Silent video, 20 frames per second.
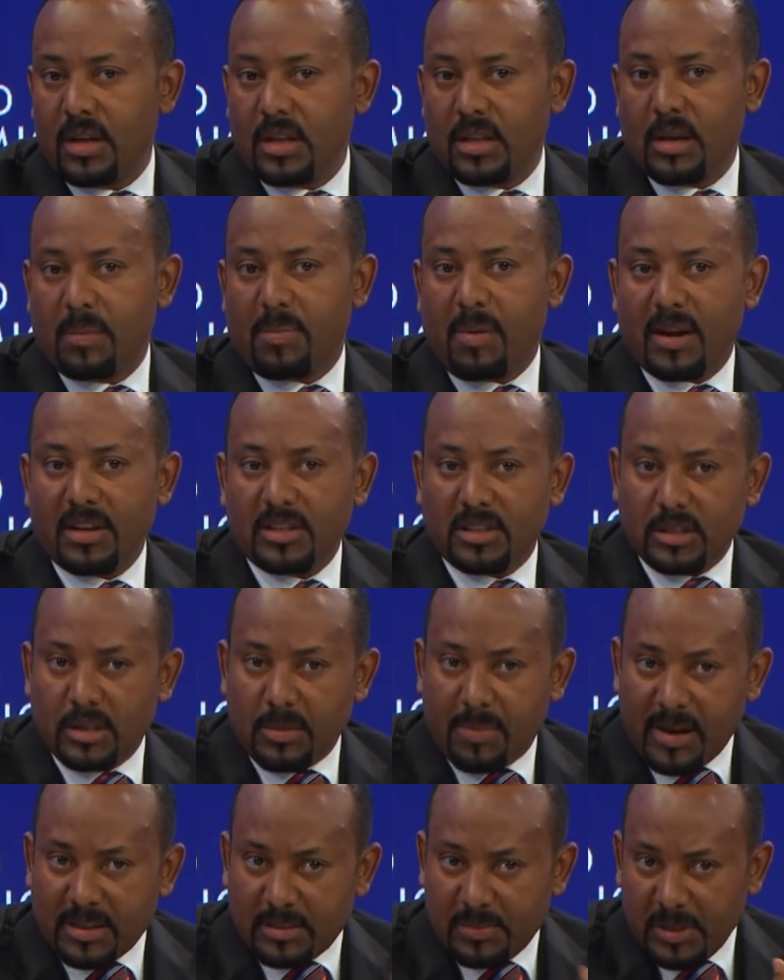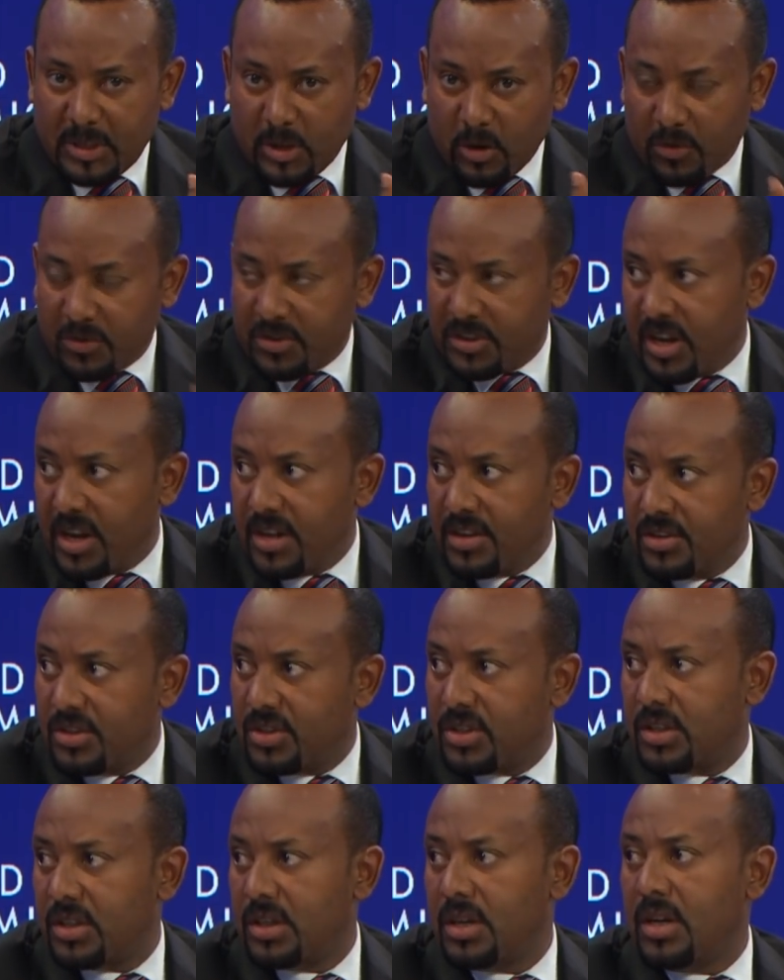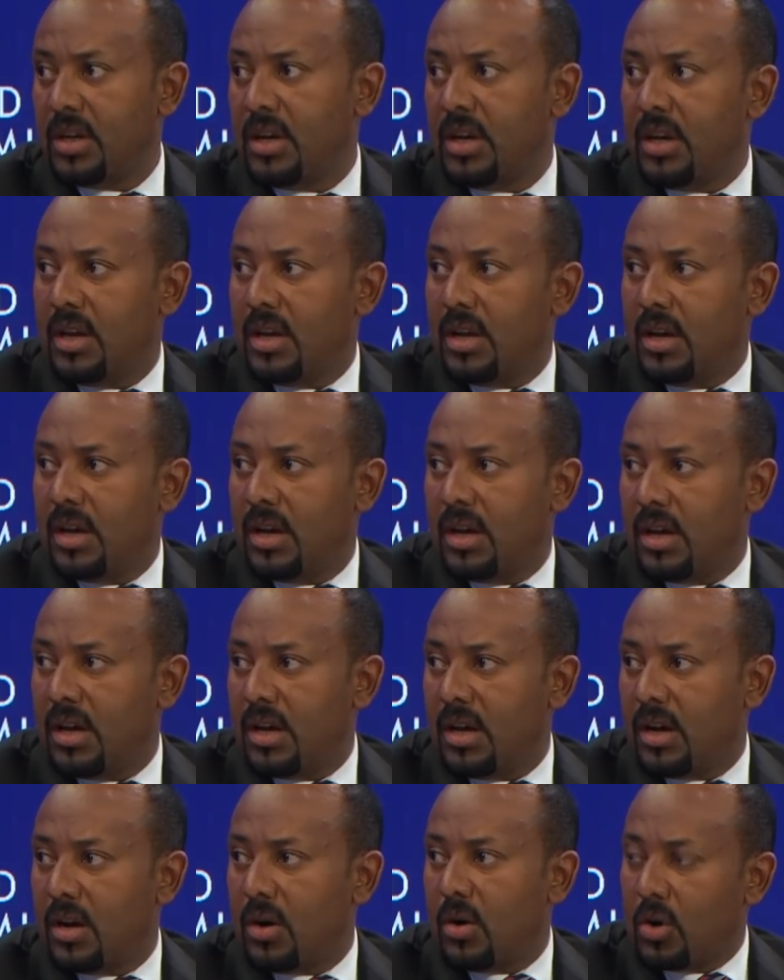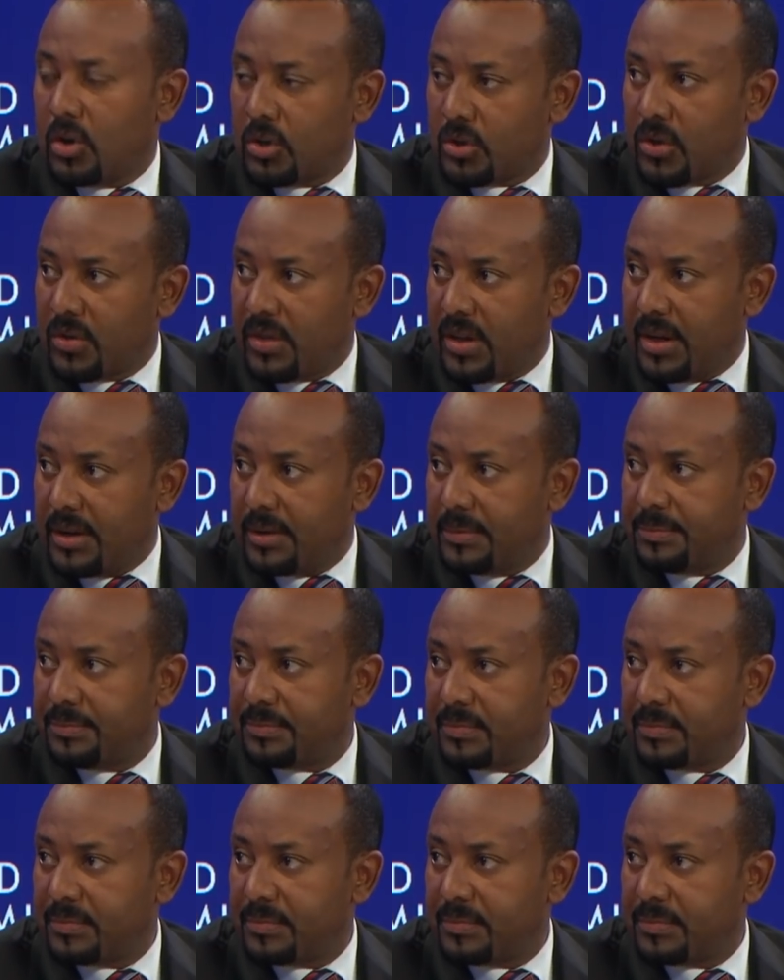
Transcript: the possibility of change also there.